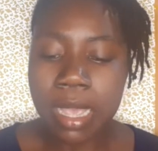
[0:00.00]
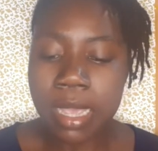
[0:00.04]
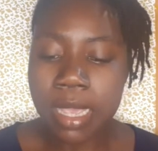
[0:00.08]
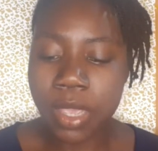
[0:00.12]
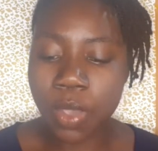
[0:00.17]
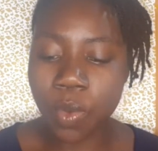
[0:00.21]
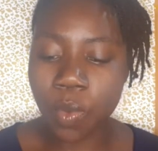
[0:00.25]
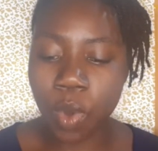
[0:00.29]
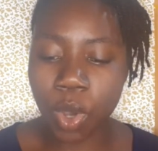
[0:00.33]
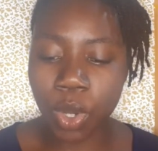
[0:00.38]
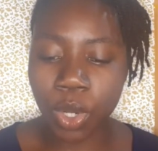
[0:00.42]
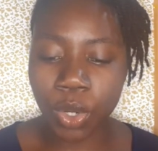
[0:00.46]

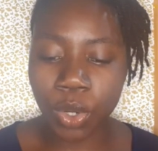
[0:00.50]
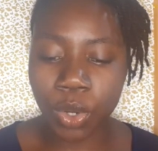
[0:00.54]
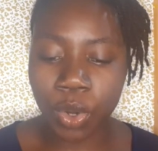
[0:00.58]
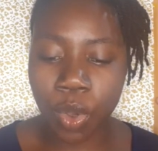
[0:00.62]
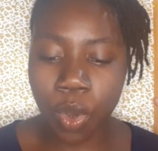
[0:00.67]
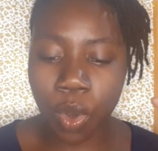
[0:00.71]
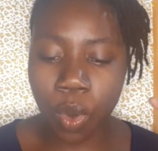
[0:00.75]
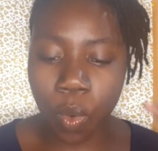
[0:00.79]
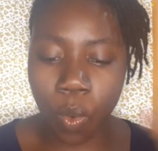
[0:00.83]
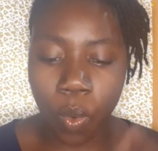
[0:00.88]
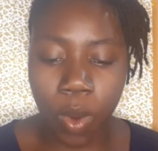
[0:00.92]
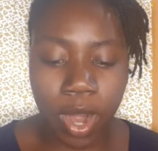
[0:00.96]
You want to
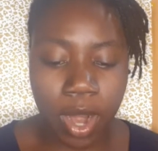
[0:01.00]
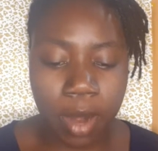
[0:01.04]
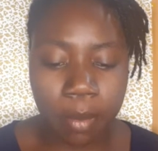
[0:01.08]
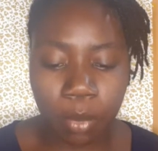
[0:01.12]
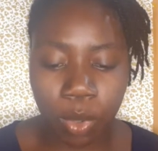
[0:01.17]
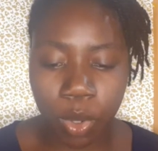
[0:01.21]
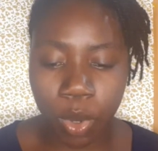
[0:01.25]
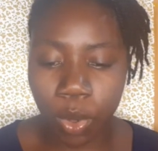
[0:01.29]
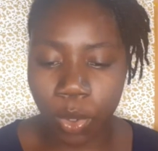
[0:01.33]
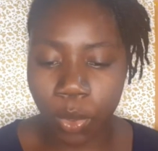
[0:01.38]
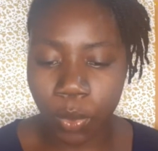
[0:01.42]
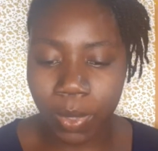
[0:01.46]
know where
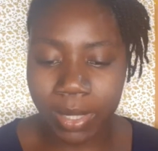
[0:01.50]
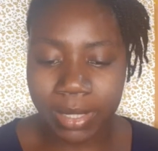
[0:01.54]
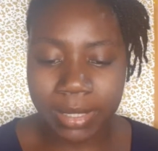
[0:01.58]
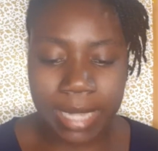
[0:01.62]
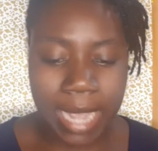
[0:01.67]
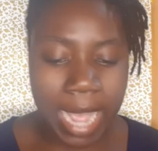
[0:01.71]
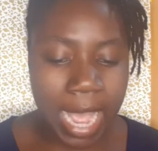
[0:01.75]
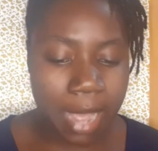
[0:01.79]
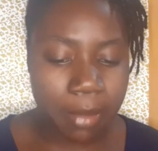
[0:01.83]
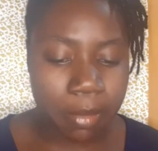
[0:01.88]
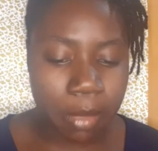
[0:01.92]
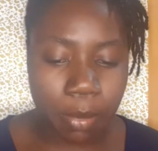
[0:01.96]
I'm going, what
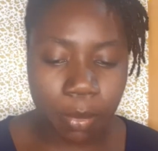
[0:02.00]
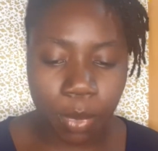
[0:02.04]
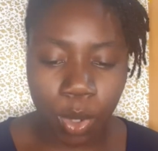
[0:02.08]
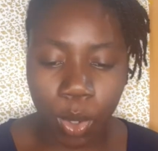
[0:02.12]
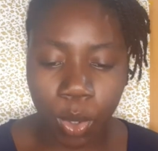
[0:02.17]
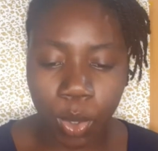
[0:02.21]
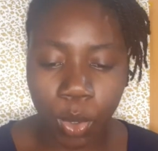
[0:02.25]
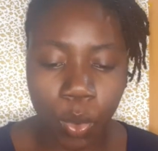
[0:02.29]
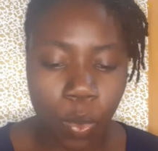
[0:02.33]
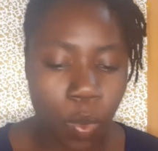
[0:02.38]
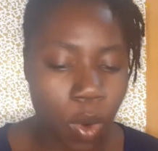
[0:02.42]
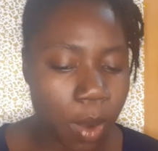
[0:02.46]
time I'm
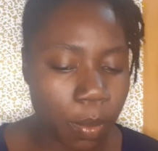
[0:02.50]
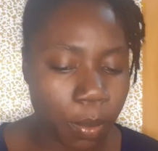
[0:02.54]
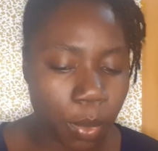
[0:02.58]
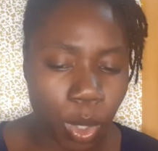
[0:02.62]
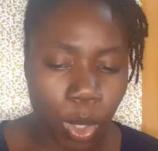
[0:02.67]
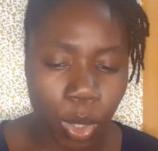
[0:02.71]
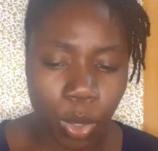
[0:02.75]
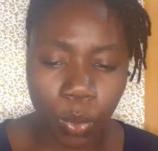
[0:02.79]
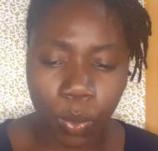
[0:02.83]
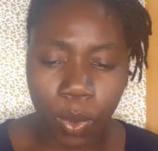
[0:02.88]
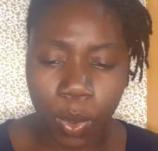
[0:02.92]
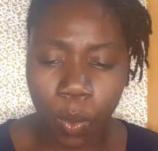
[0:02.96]
going, who I'm
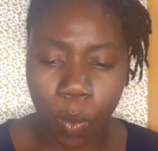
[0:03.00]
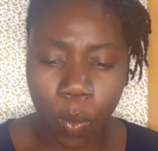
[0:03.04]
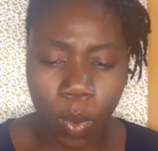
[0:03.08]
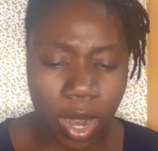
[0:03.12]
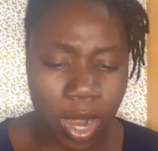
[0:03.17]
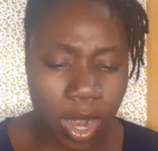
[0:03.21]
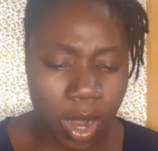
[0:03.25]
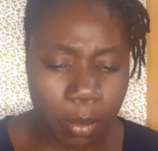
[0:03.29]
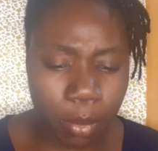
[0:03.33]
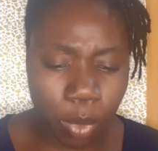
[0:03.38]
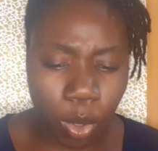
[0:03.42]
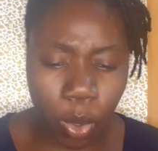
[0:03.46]
going with,
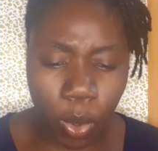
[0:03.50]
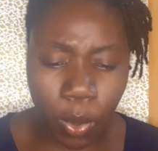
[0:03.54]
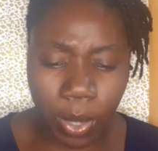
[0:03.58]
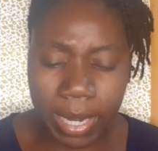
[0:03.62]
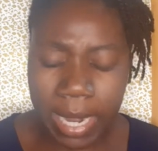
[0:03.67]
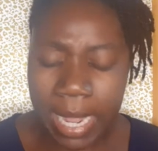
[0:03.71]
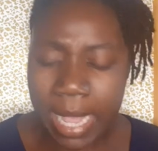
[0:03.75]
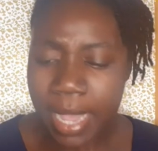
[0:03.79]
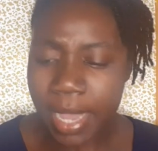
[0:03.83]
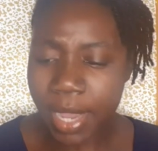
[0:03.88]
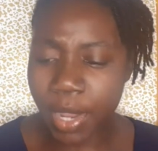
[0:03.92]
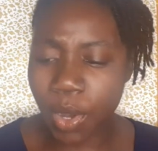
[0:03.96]
where I'm going,
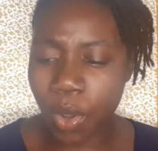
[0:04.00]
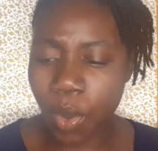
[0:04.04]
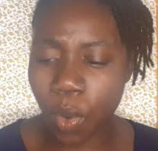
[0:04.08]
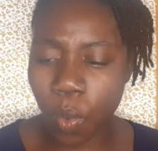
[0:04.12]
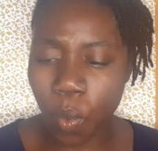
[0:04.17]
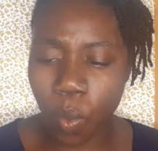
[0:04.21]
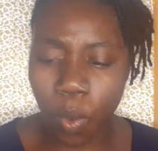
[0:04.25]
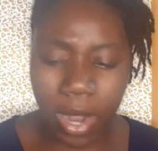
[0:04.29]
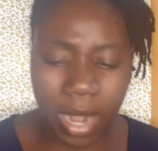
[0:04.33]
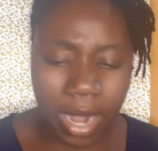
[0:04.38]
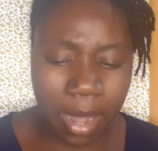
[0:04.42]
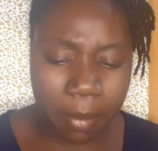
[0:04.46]

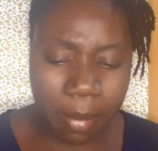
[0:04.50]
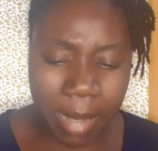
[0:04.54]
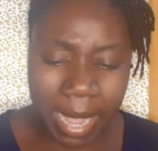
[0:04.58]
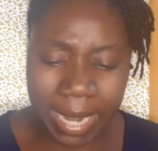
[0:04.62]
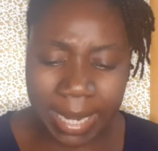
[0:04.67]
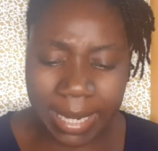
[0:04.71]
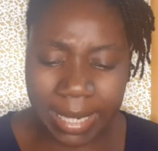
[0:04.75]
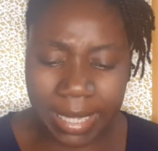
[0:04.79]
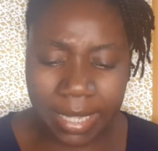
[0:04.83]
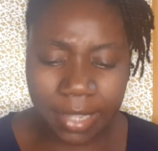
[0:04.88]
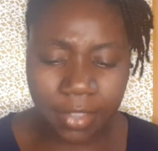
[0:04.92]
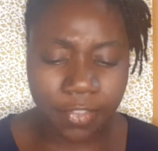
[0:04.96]
when am I
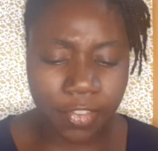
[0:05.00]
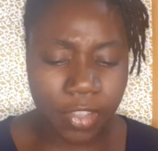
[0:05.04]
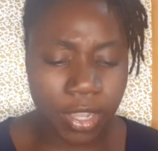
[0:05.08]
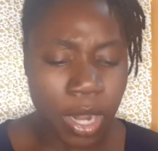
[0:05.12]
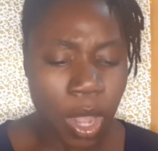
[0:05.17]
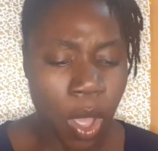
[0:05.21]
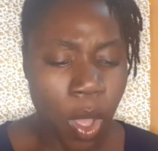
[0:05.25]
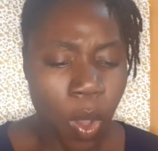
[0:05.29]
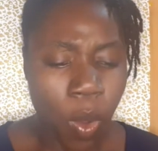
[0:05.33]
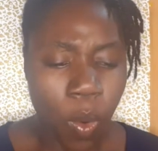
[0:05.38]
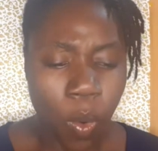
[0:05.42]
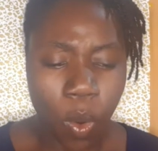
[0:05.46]
leaving,
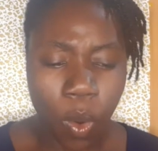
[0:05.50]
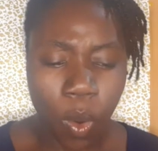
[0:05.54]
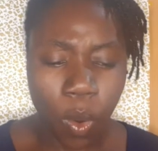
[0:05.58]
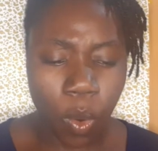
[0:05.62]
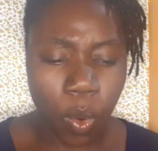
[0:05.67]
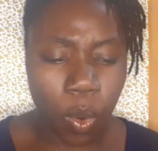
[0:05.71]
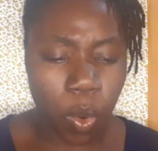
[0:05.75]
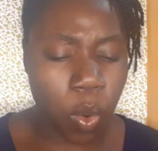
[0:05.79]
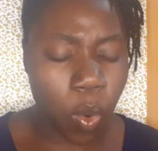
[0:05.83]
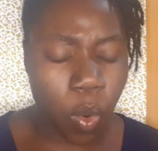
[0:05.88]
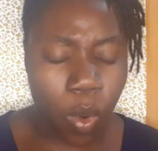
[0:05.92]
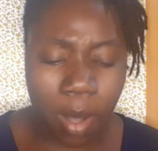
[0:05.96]
or
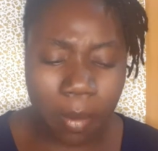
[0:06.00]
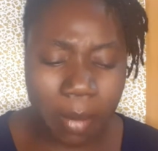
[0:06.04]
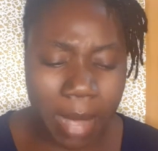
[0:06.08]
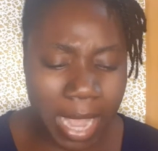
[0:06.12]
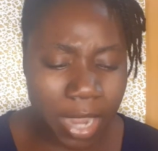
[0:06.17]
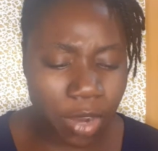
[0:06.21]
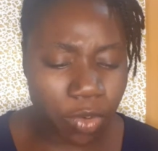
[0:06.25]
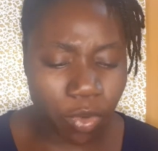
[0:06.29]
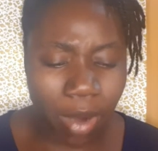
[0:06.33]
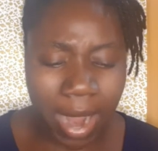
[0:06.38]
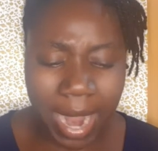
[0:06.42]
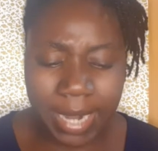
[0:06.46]
who am
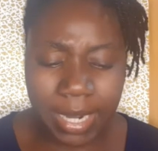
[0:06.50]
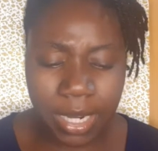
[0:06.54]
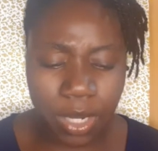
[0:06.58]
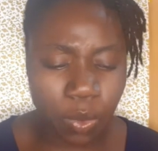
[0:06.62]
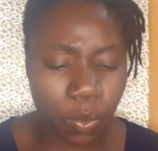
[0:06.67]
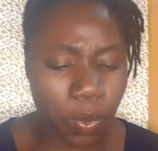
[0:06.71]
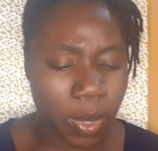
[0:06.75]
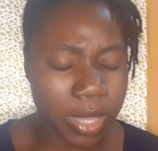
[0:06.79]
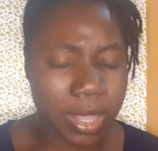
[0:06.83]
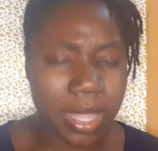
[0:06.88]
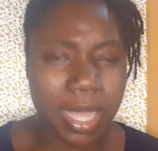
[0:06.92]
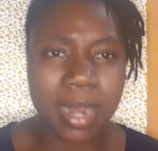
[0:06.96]
I
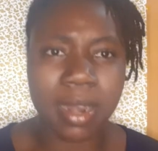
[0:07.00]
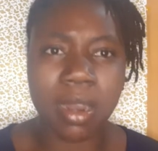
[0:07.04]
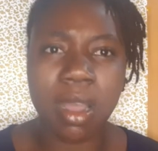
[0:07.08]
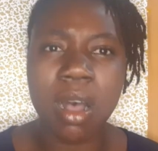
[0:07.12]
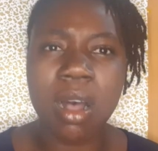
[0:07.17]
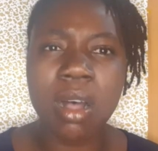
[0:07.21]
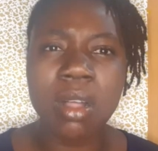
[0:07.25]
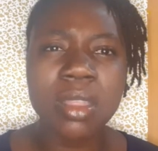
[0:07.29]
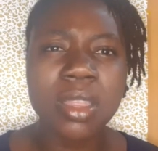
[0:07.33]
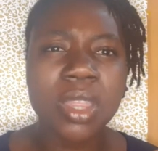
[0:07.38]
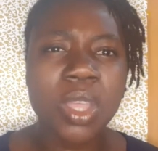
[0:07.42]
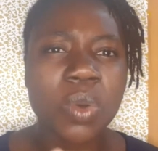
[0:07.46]
riding with, and
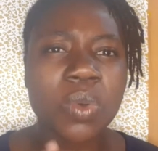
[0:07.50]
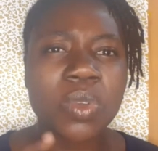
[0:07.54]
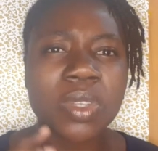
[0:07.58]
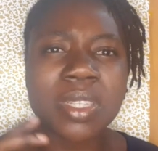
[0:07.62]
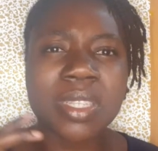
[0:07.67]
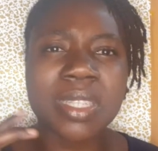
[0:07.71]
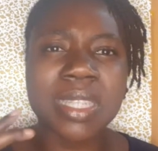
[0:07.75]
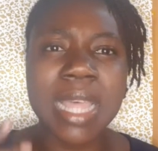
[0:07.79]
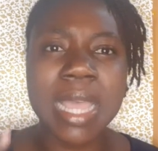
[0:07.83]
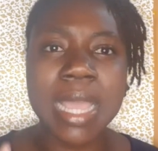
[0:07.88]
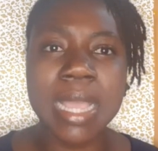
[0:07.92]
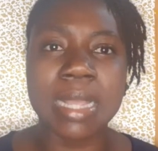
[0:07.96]
all those
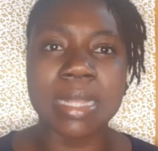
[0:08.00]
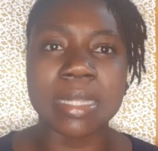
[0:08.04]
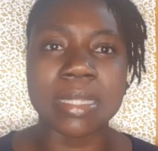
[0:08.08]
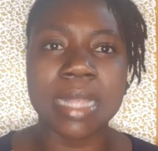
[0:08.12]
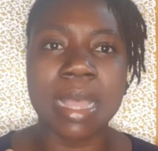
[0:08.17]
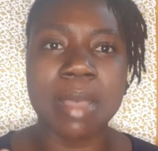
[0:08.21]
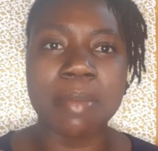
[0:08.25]
things.